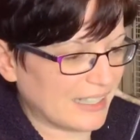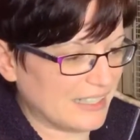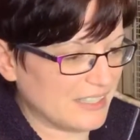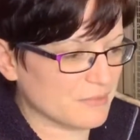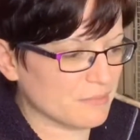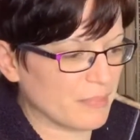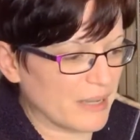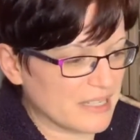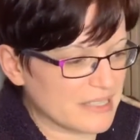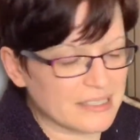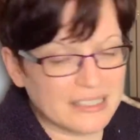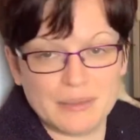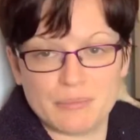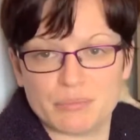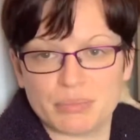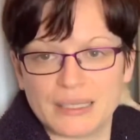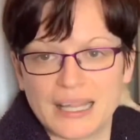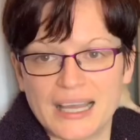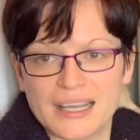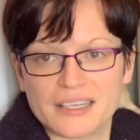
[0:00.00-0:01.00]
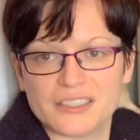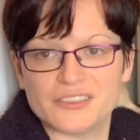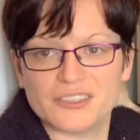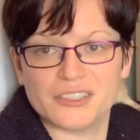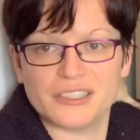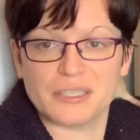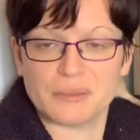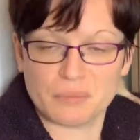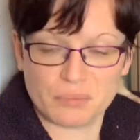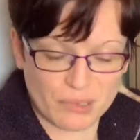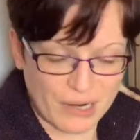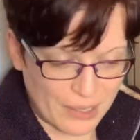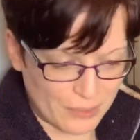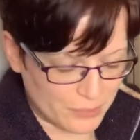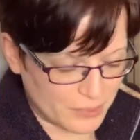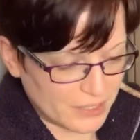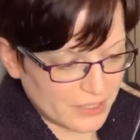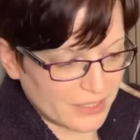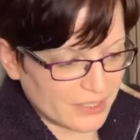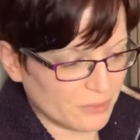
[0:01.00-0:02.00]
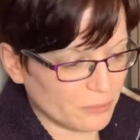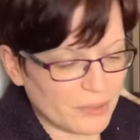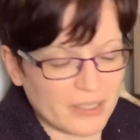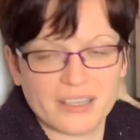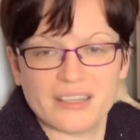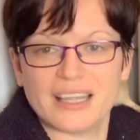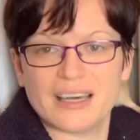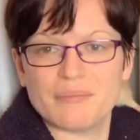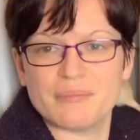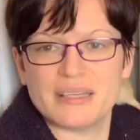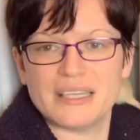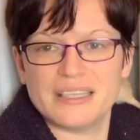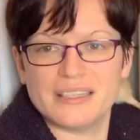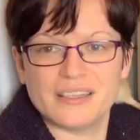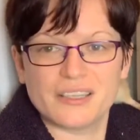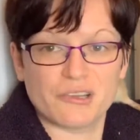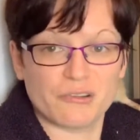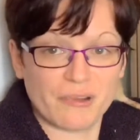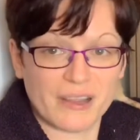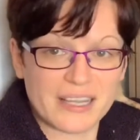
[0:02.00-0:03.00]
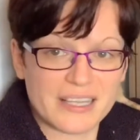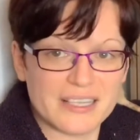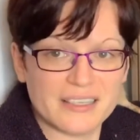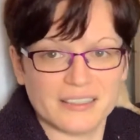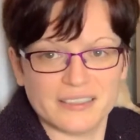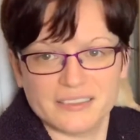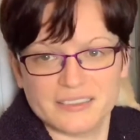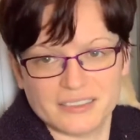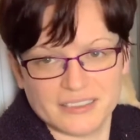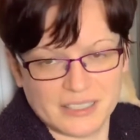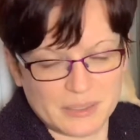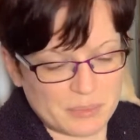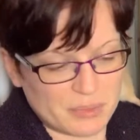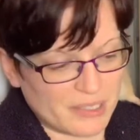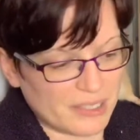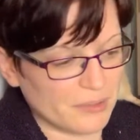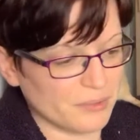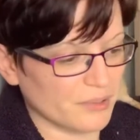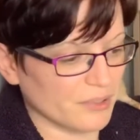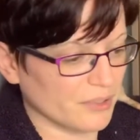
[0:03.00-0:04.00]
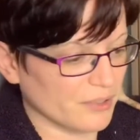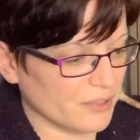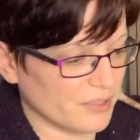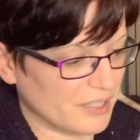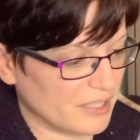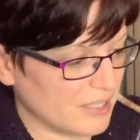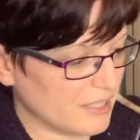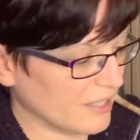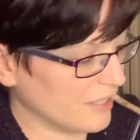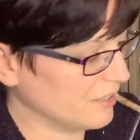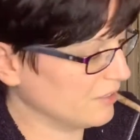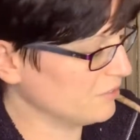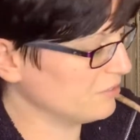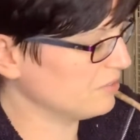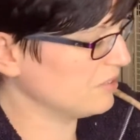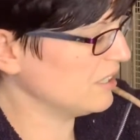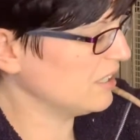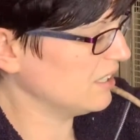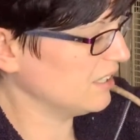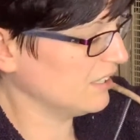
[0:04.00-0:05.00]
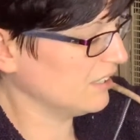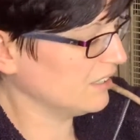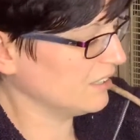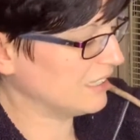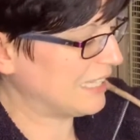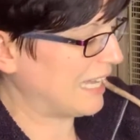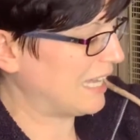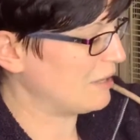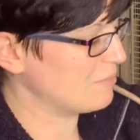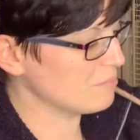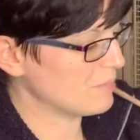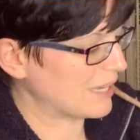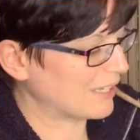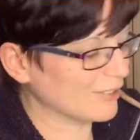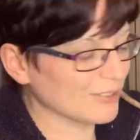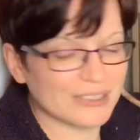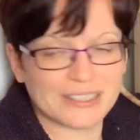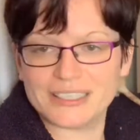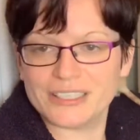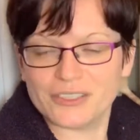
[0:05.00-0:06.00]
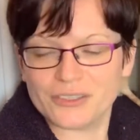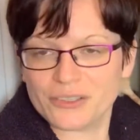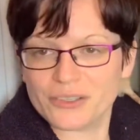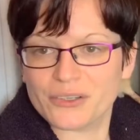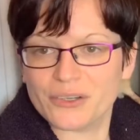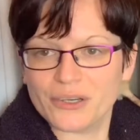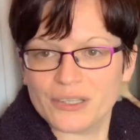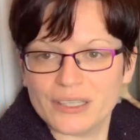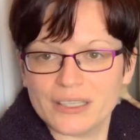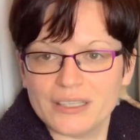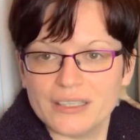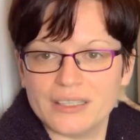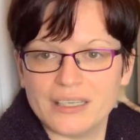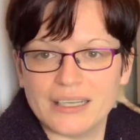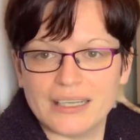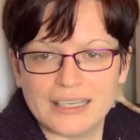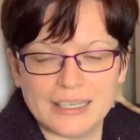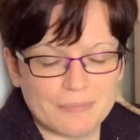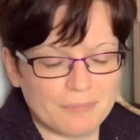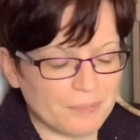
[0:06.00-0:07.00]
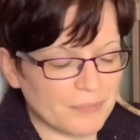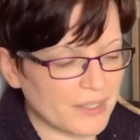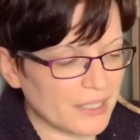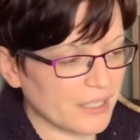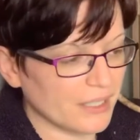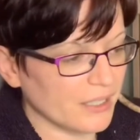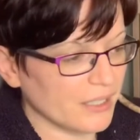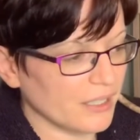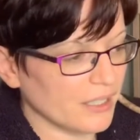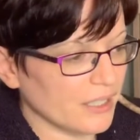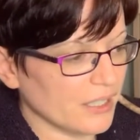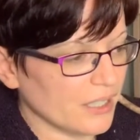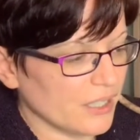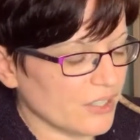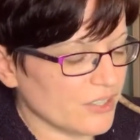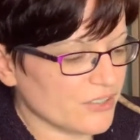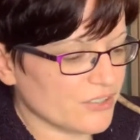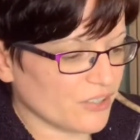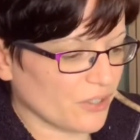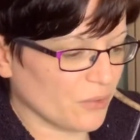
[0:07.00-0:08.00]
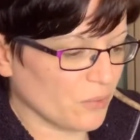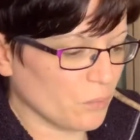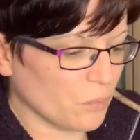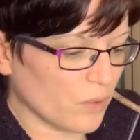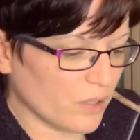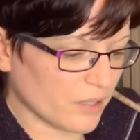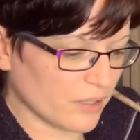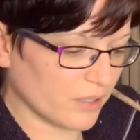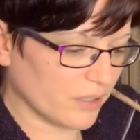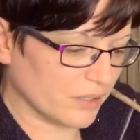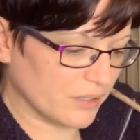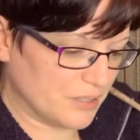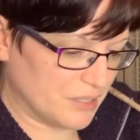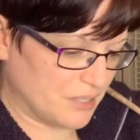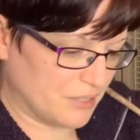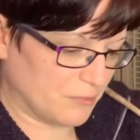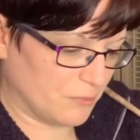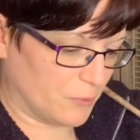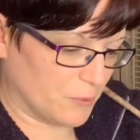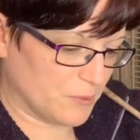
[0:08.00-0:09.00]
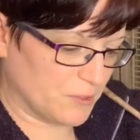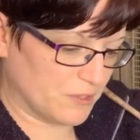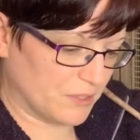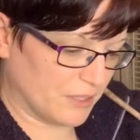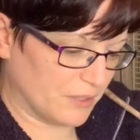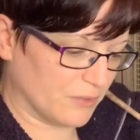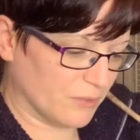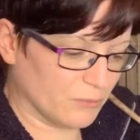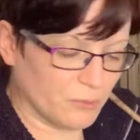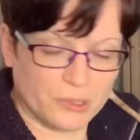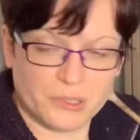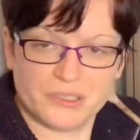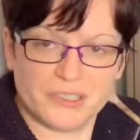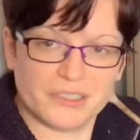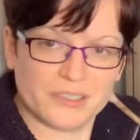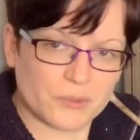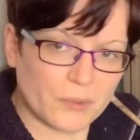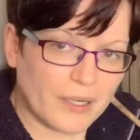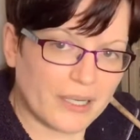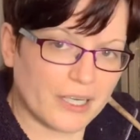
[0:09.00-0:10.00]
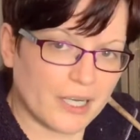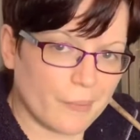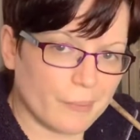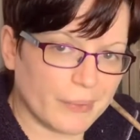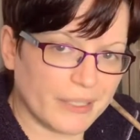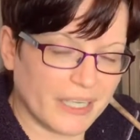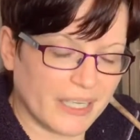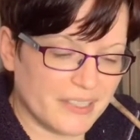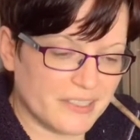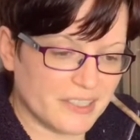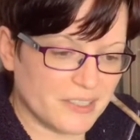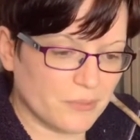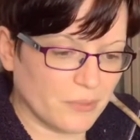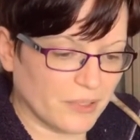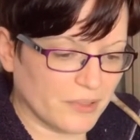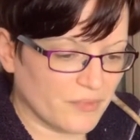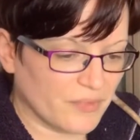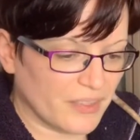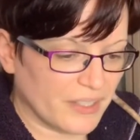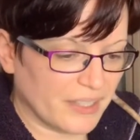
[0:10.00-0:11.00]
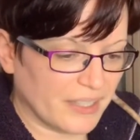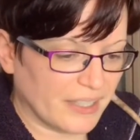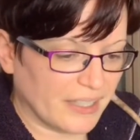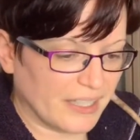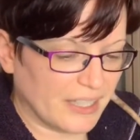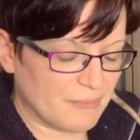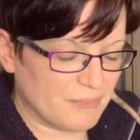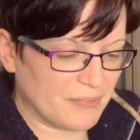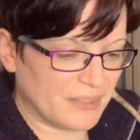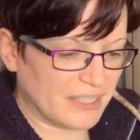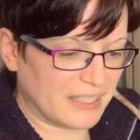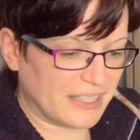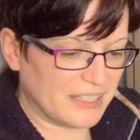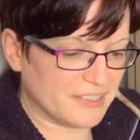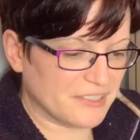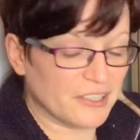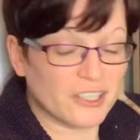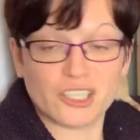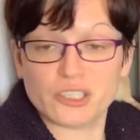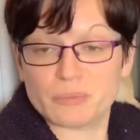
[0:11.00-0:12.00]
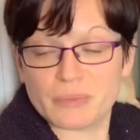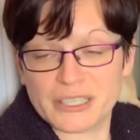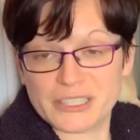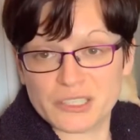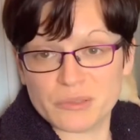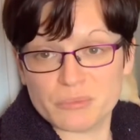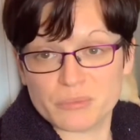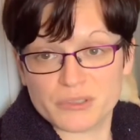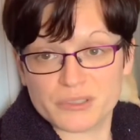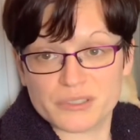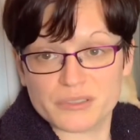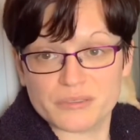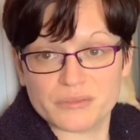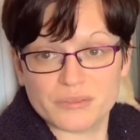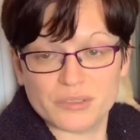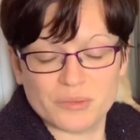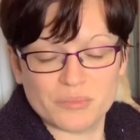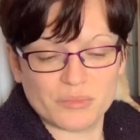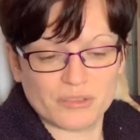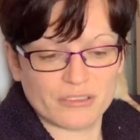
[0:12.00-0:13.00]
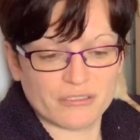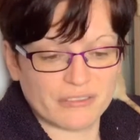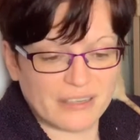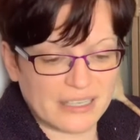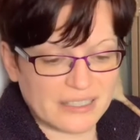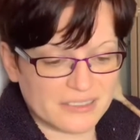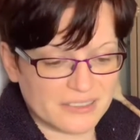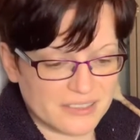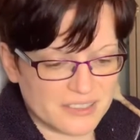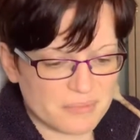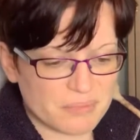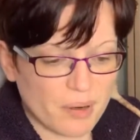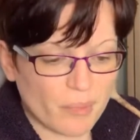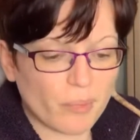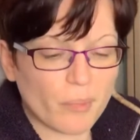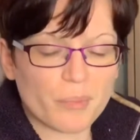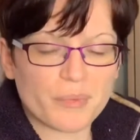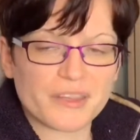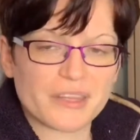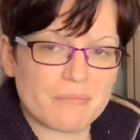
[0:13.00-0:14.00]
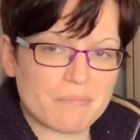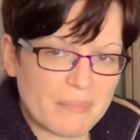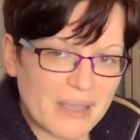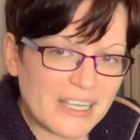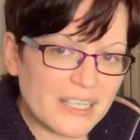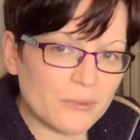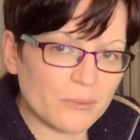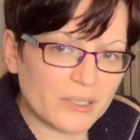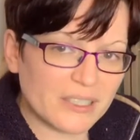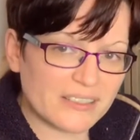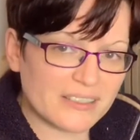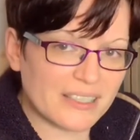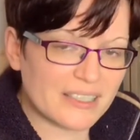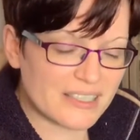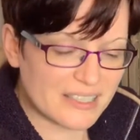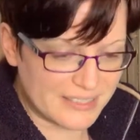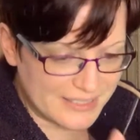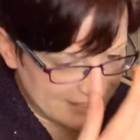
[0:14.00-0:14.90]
is basically black turning brown, whether that be in the grey and turning brown or the kind of mingled in another colour. So what causes rusting? Rusting's quite a complicated one. It's caused by a number of factors. Probably the main one is actually